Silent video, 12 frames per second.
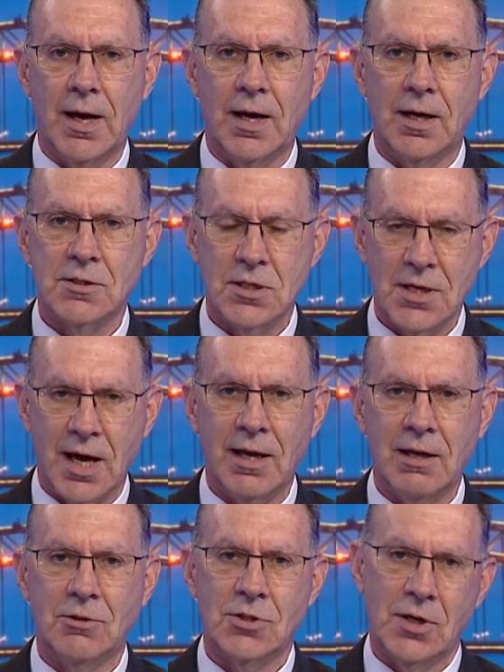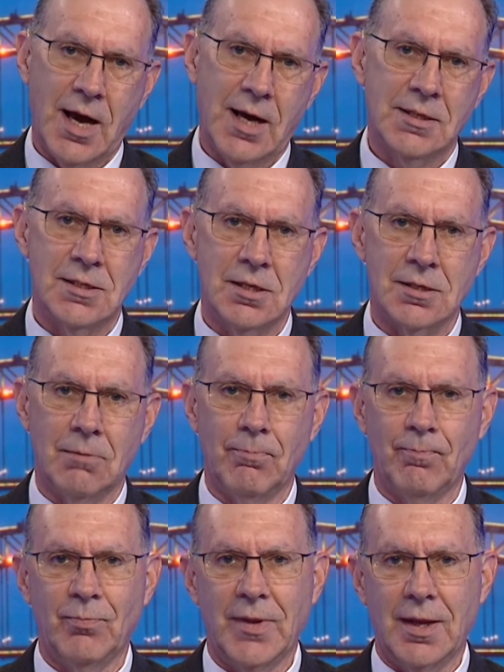today to Nazism.
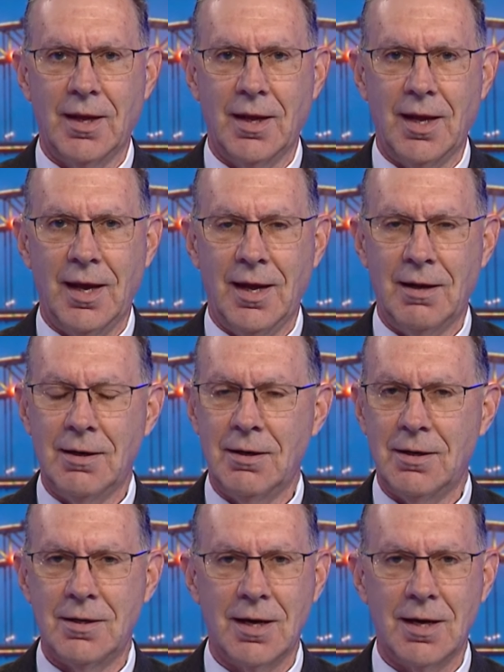And